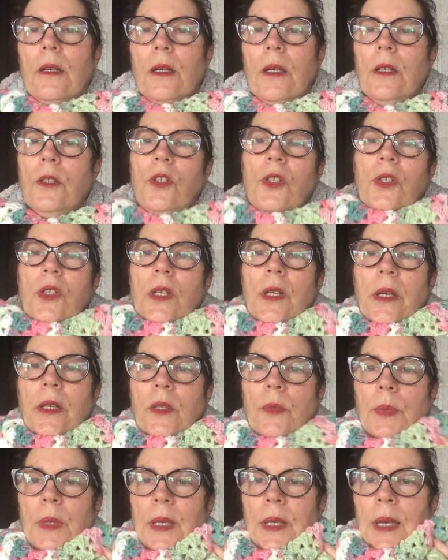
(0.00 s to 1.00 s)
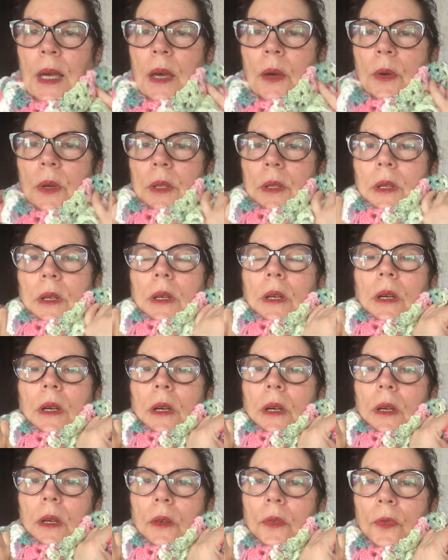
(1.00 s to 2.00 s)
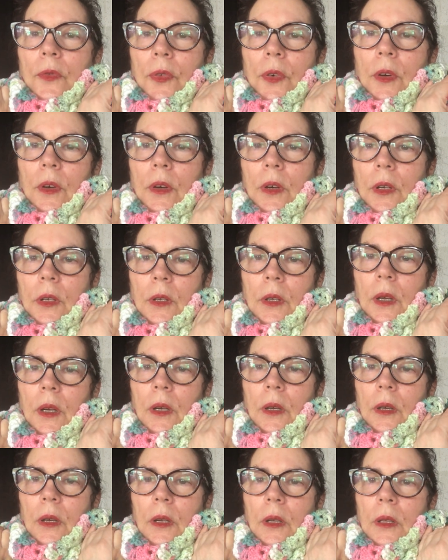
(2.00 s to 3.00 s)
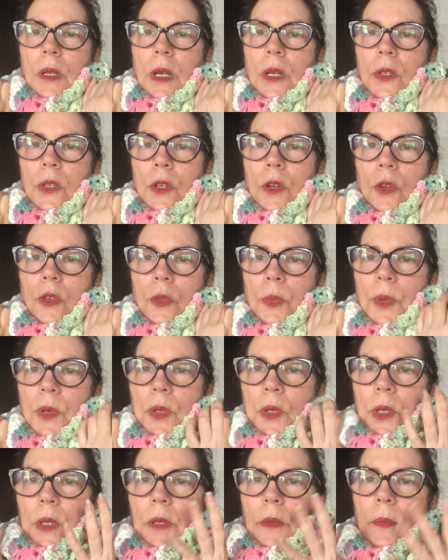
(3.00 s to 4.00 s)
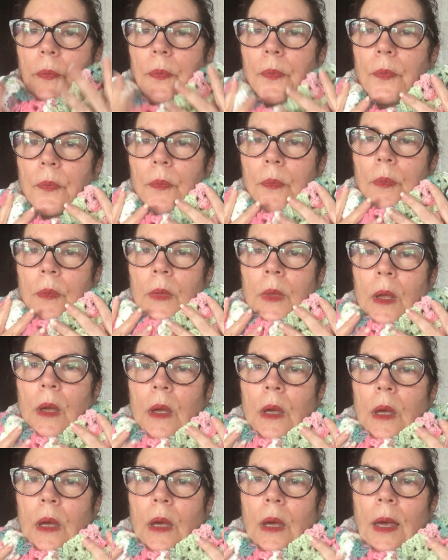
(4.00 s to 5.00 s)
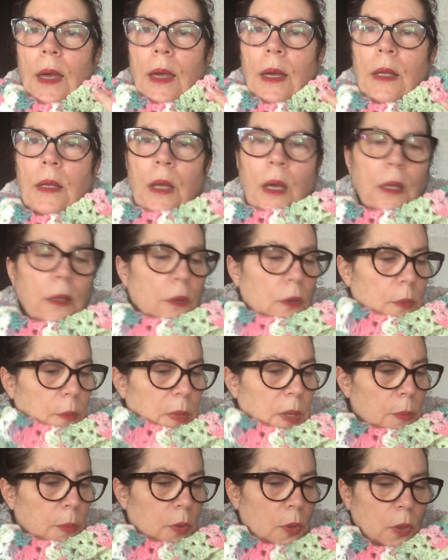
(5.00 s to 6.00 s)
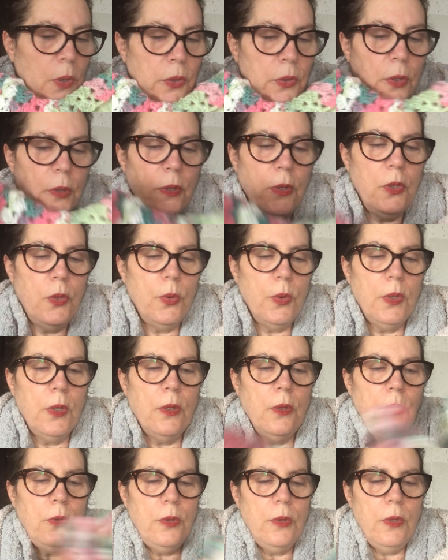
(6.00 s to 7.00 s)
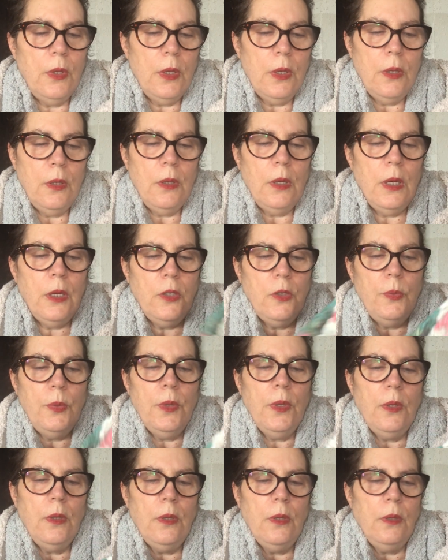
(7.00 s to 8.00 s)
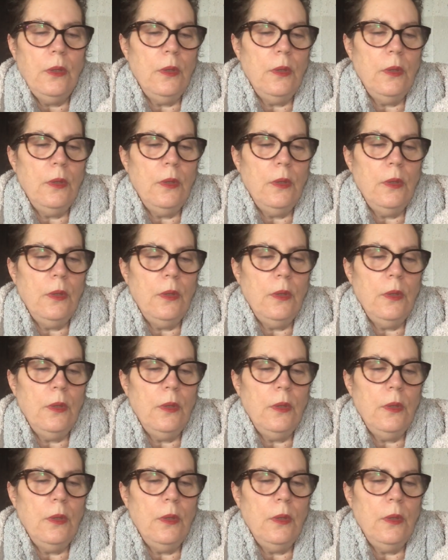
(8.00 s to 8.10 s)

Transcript: it's just a nice big cowl for a nice cold person. And I thought maybe also this will go to the hospital.